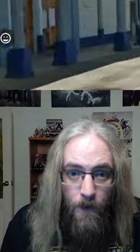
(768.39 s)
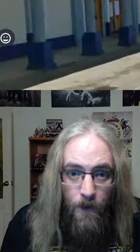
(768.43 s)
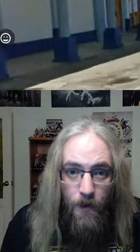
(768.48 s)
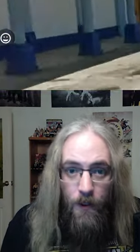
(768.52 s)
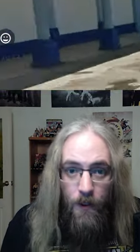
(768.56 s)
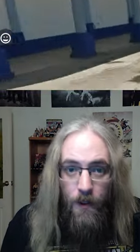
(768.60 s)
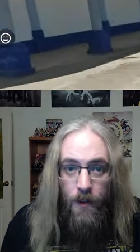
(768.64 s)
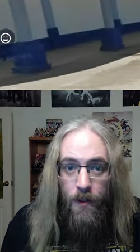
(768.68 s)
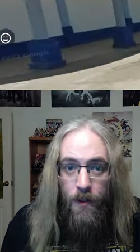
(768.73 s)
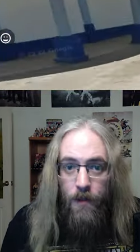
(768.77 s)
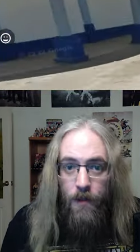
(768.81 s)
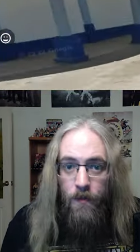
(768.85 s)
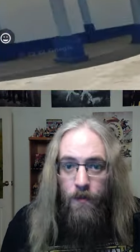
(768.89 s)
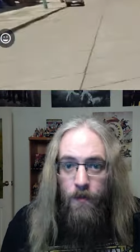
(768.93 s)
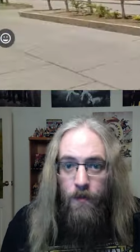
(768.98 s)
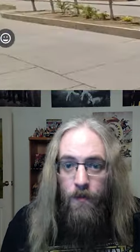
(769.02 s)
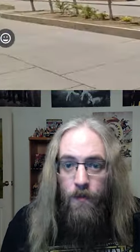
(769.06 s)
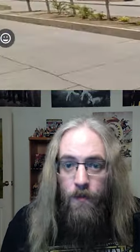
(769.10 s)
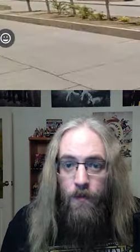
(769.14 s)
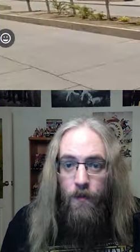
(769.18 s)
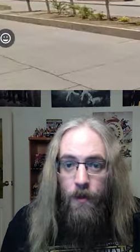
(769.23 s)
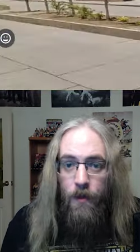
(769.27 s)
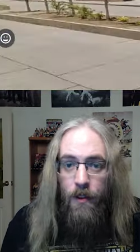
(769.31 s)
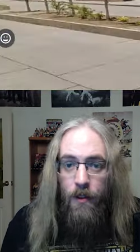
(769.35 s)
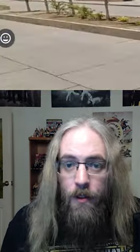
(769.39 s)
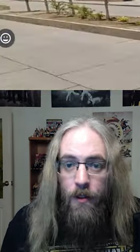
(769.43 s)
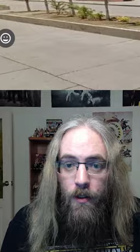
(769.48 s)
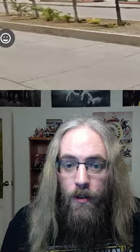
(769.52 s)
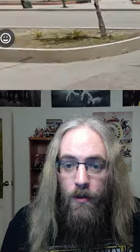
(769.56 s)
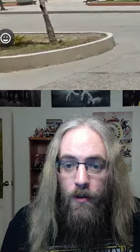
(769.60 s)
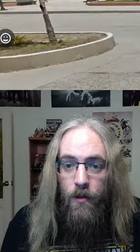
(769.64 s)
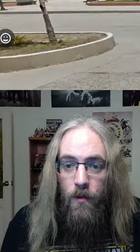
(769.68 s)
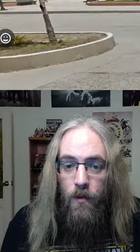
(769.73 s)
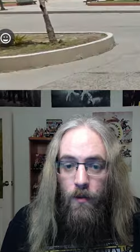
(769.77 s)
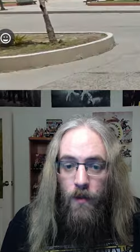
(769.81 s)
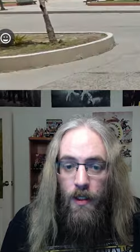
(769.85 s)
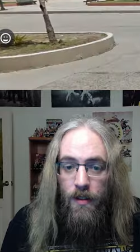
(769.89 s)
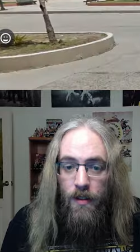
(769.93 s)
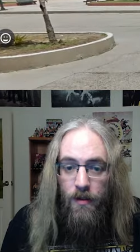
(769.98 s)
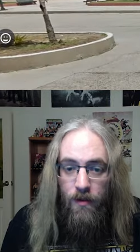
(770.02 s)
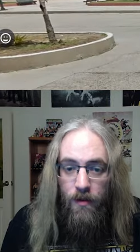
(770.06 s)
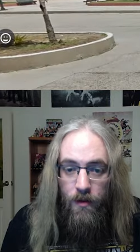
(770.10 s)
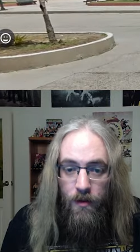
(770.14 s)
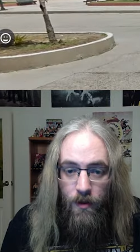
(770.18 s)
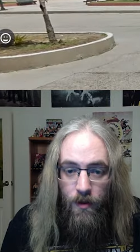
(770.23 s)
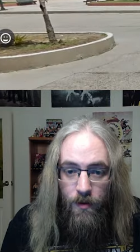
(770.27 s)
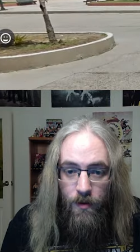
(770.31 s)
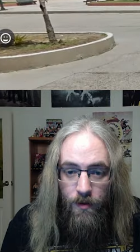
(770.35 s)
Okay, we are on the
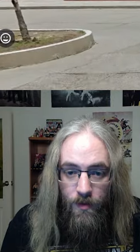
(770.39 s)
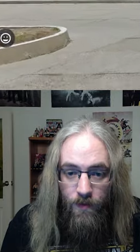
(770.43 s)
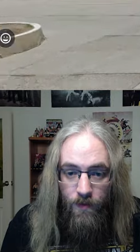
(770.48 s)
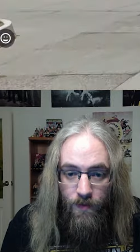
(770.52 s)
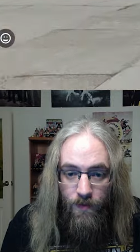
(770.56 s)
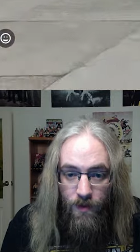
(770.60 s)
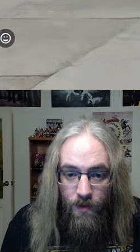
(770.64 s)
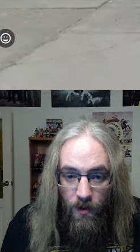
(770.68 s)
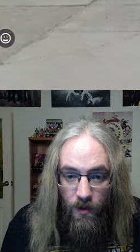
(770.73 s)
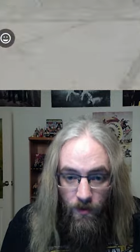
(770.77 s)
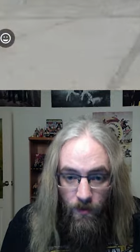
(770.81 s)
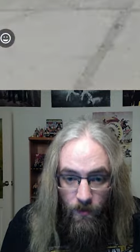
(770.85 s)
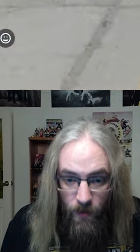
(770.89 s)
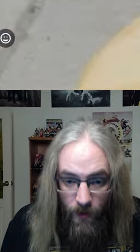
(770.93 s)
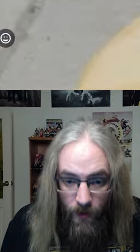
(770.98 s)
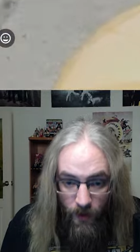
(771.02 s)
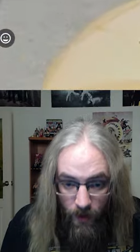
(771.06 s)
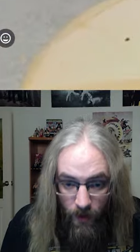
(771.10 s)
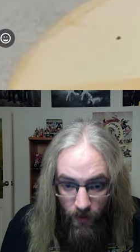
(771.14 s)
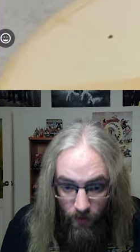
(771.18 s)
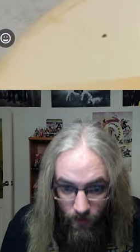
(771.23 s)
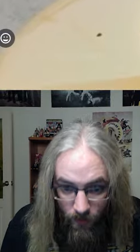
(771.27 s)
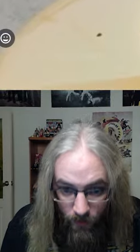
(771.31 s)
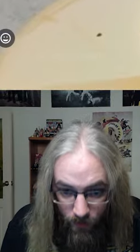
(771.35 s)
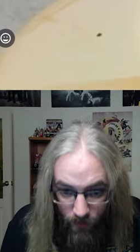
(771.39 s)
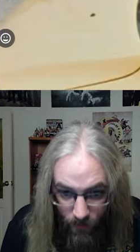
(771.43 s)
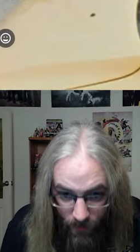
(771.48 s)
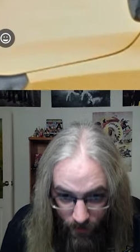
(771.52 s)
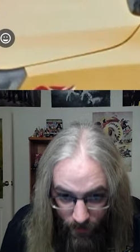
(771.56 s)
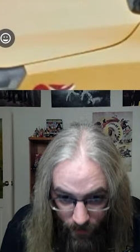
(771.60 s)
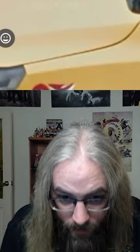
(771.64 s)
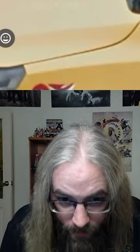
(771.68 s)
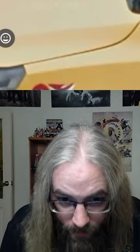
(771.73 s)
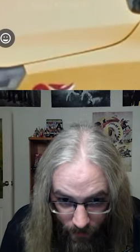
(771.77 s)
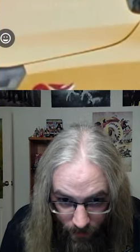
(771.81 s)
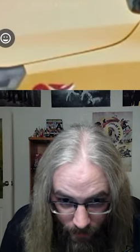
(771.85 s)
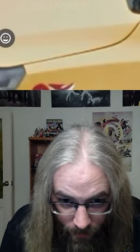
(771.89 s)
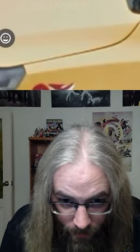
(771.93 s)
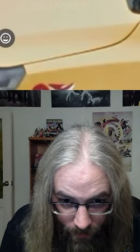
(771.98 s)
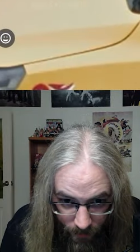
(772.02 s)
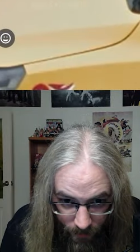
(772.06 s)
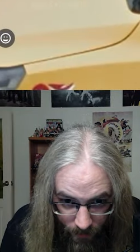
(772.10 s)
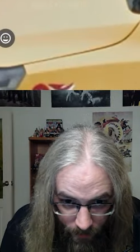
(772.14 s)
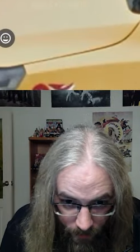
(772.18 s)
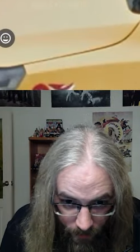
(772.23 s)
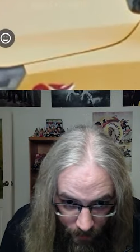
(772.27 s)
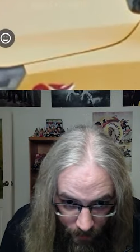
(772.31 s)
west coast of somewhere. Oh, look at this.